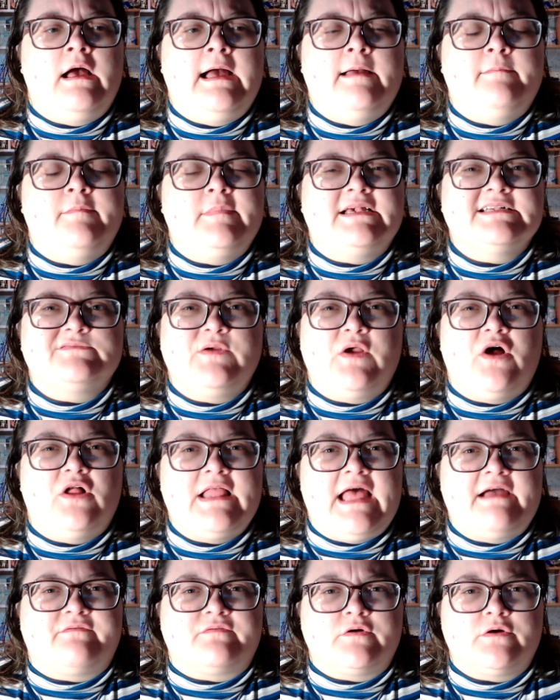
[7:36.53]
Because we all
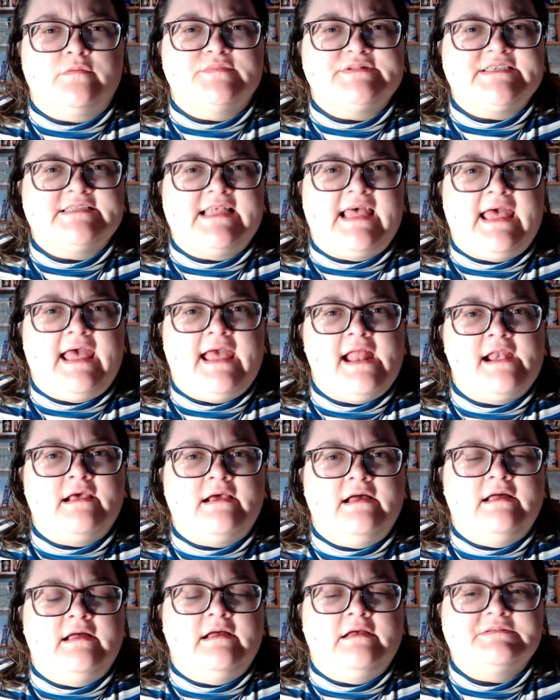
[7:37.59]
have rooms in the head,
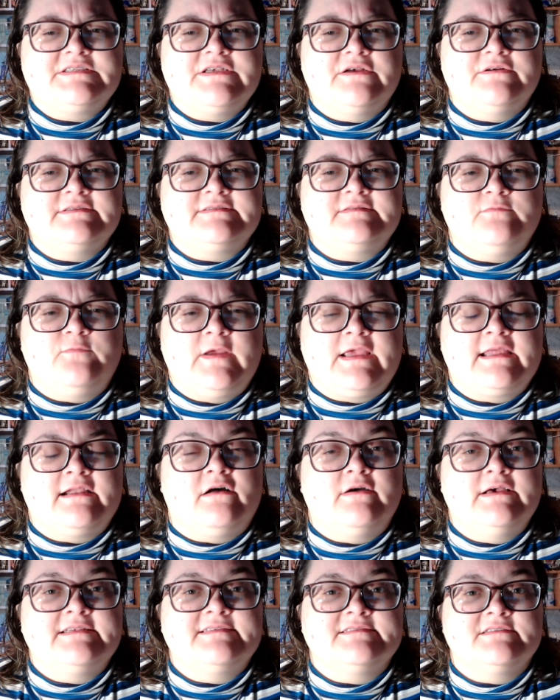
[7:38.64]
so we can
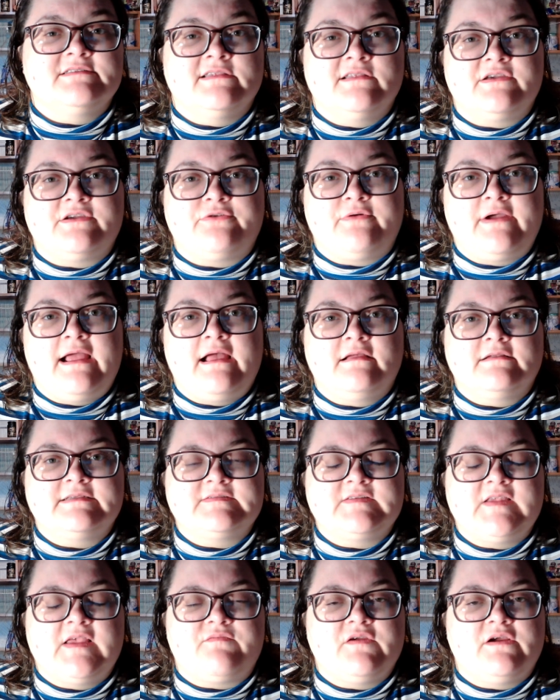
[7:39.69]
always look around to
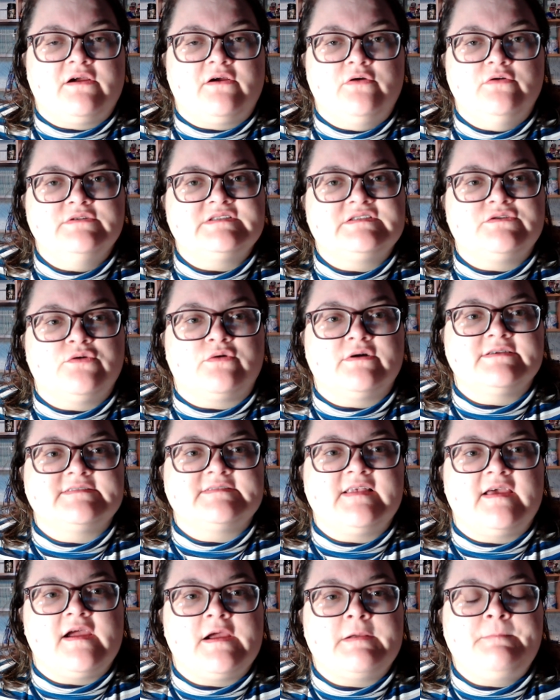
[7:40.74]
see whose door is
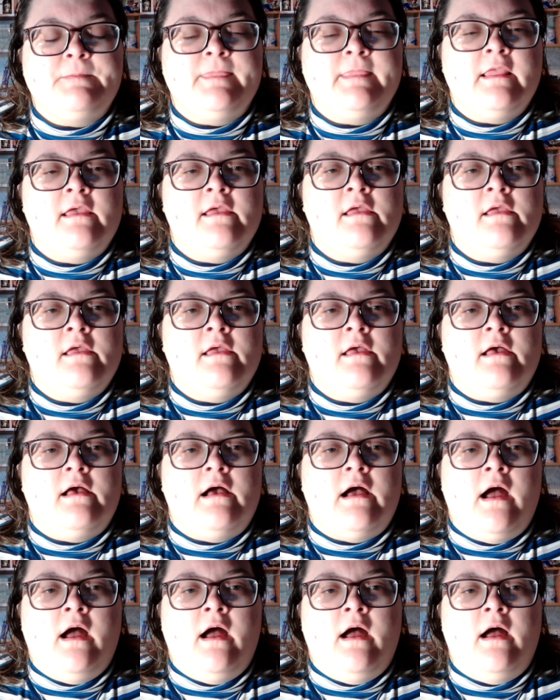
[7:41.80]
there.
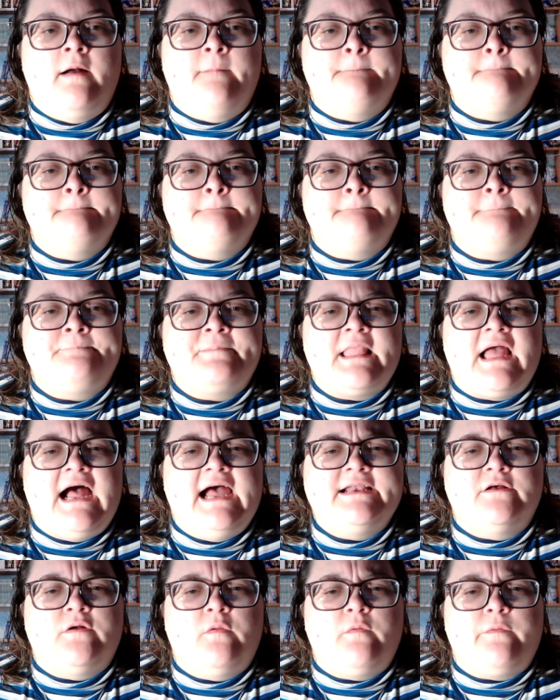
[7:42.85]
I
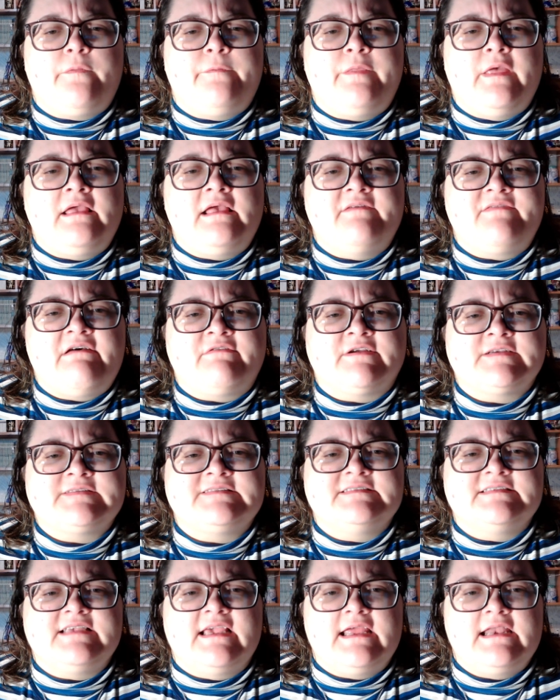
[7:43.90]
don't think I've ever
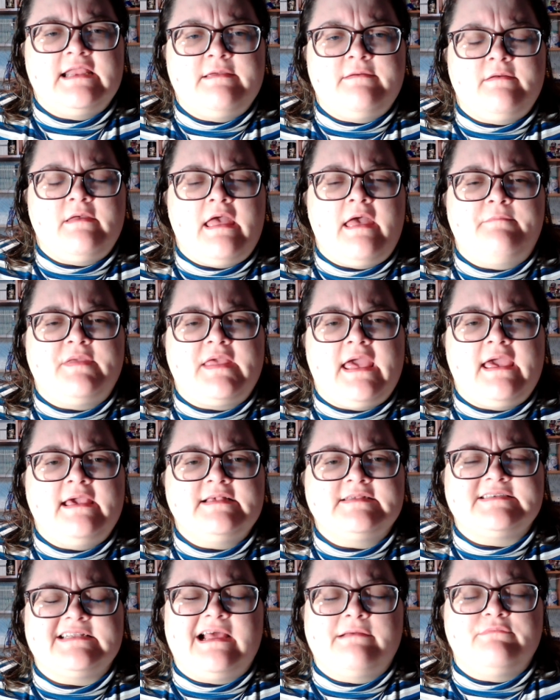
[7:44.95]
seen it
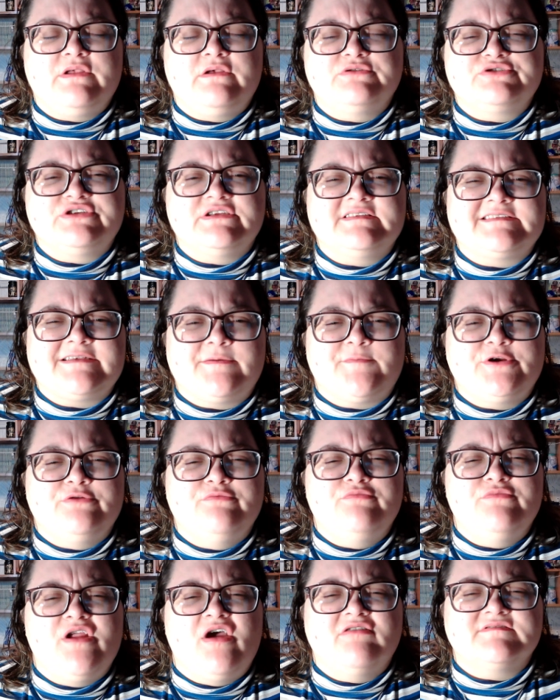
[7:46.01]
MK's, and I'm usually someone
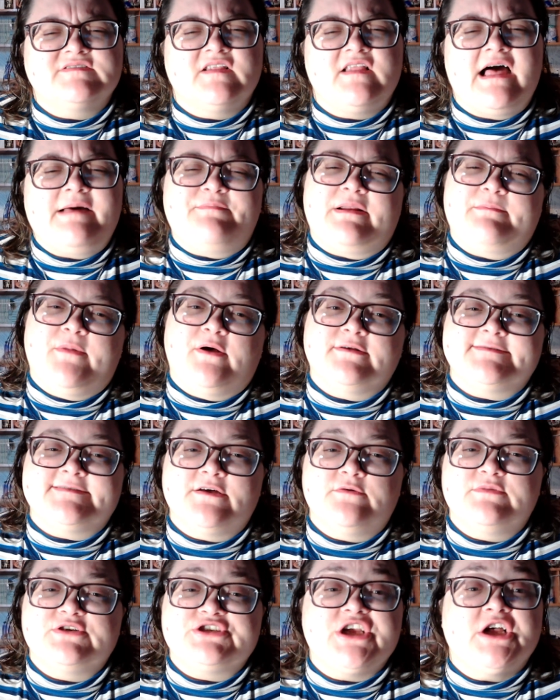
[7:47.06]
who knows a lot, but I'm also
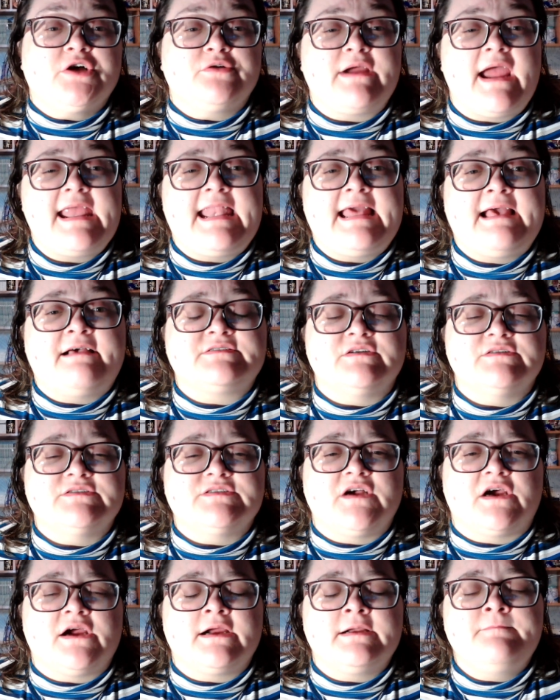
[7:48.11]
Michelle right now, so it's
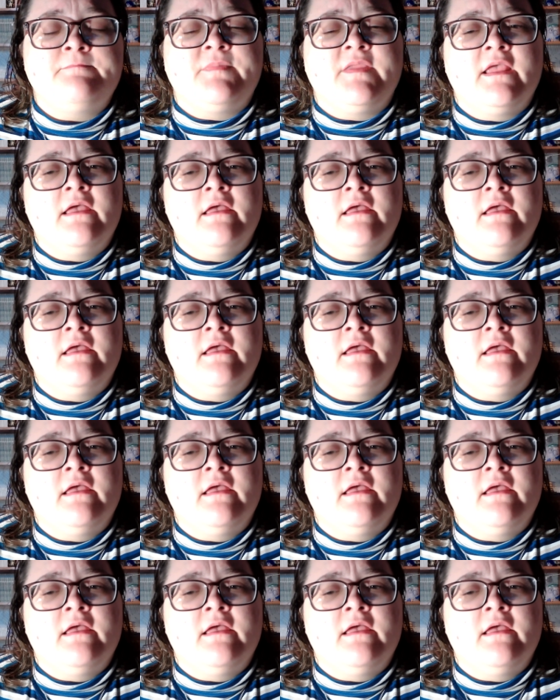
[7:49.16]
hard.